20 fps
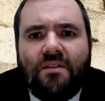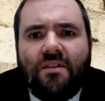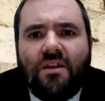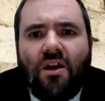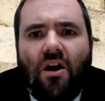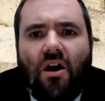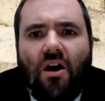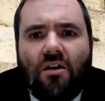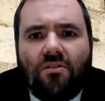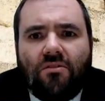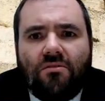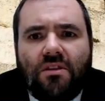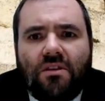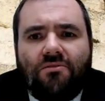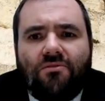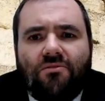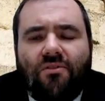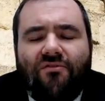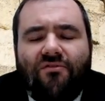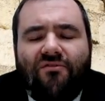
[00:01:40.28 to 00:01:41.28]
The
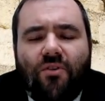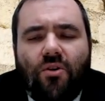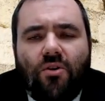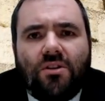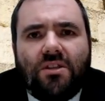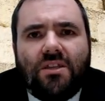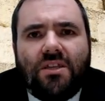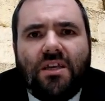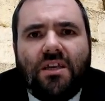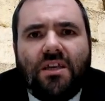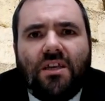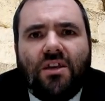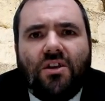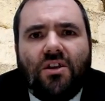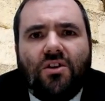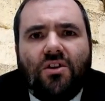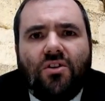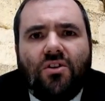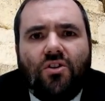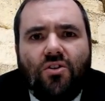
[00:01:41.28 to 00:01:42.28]
utterly
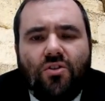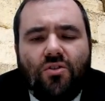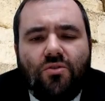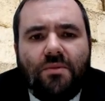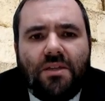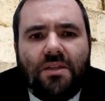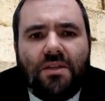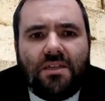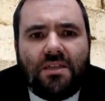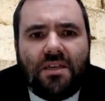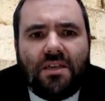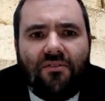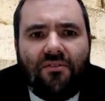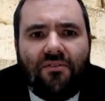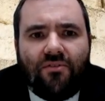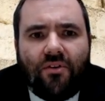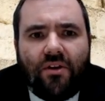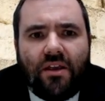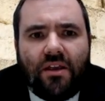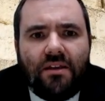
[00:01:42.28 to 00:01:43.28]
revolting human
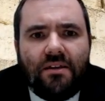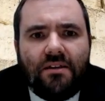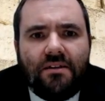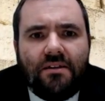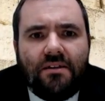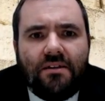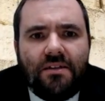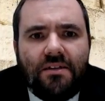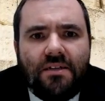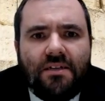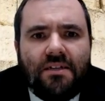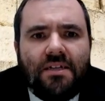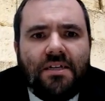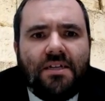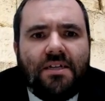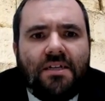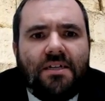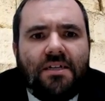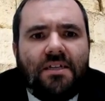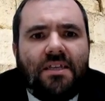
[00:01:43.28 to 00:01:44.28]
suffering.
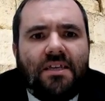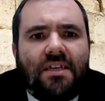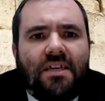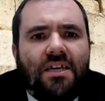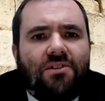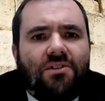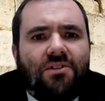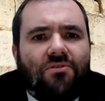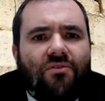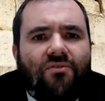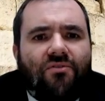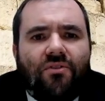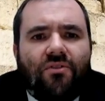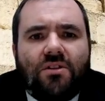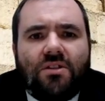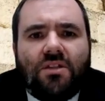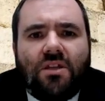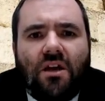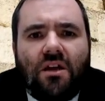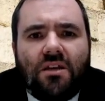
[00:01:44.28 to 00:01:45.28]
The Kinnah
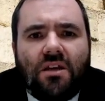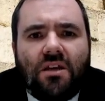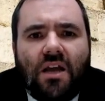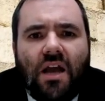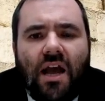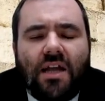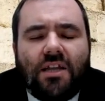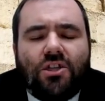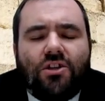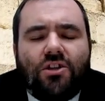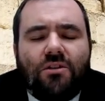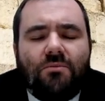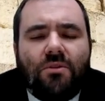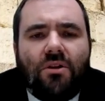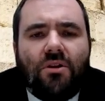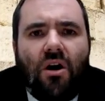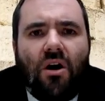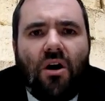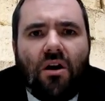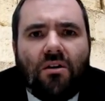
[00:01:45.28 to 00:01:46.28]
refers to
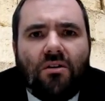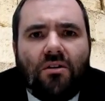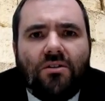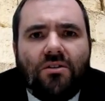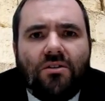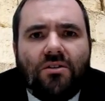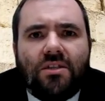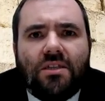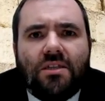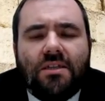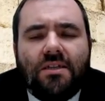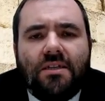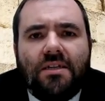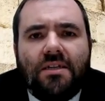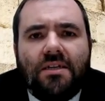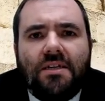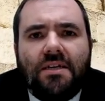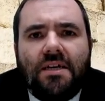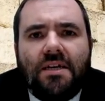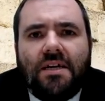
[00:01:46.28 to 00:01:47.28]
unconscionable horrors
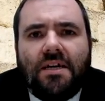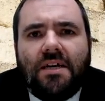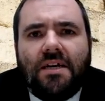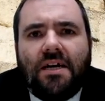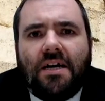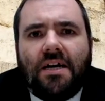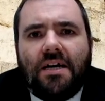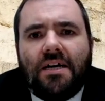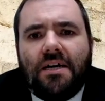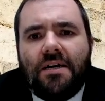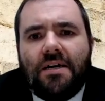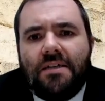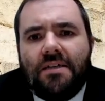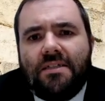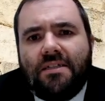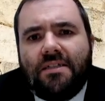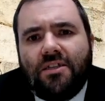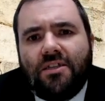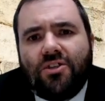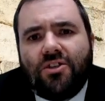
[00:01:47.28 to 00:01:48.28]

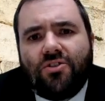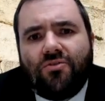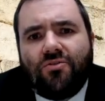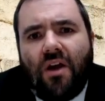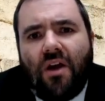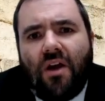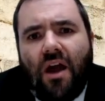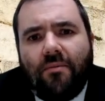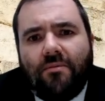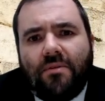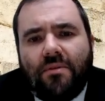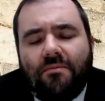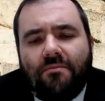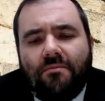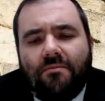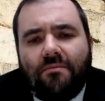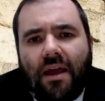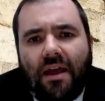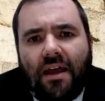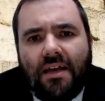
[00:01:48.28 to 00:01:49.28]
as described
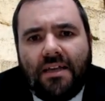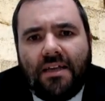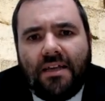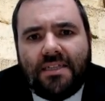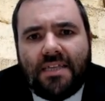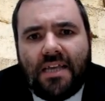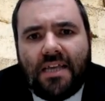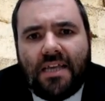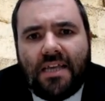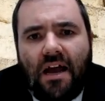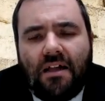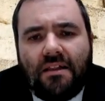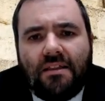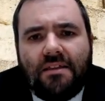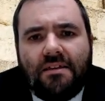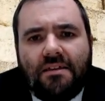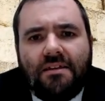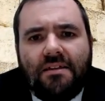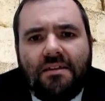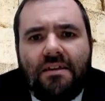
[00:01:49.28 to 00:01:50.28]
by
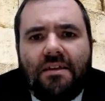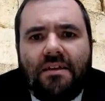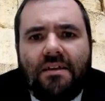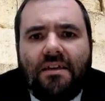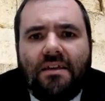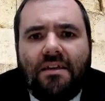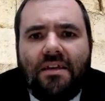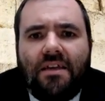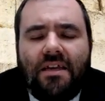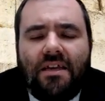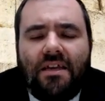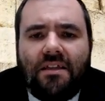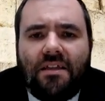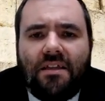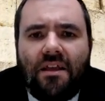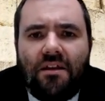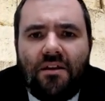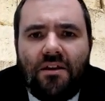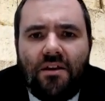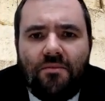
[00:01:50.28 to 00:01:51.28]
Chazal
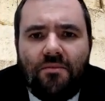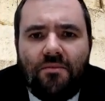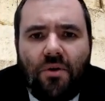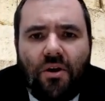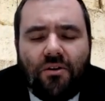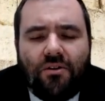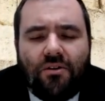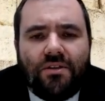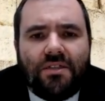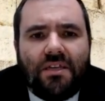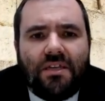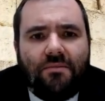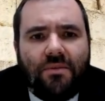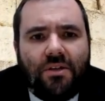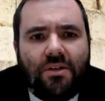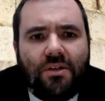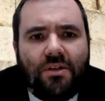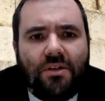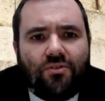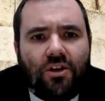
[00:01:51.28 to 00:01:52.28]
in Gemaras
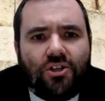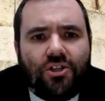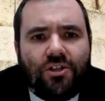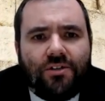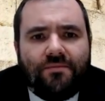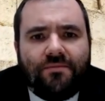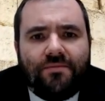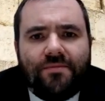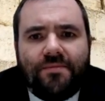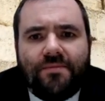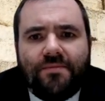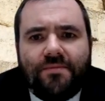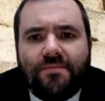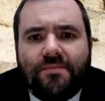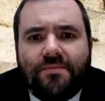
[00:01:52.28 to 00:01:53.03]
and Midrashim,